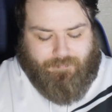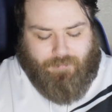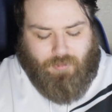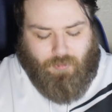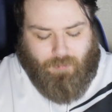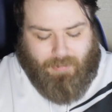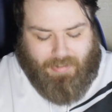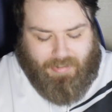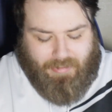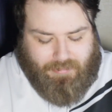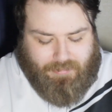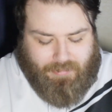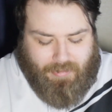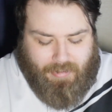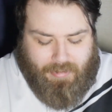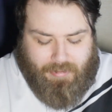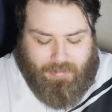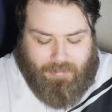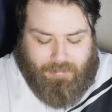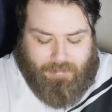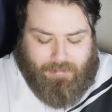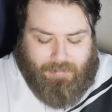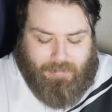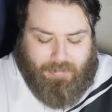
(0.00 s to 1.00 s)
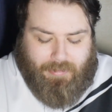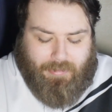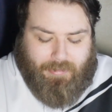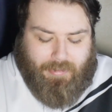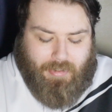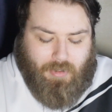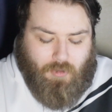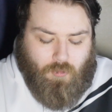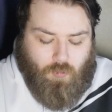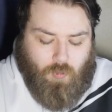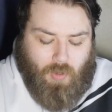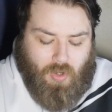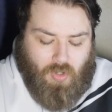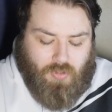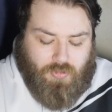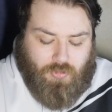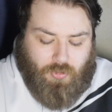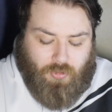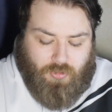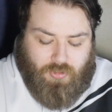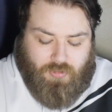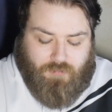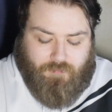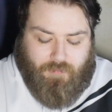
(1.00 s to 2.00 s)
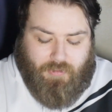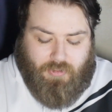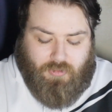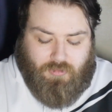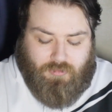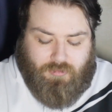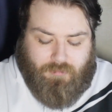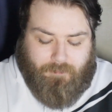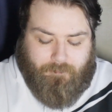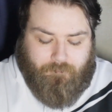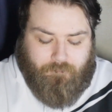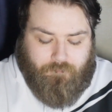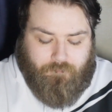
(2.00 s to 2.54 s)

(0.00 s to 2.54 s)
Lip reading: few weeks. Now, whereas Huddersfield,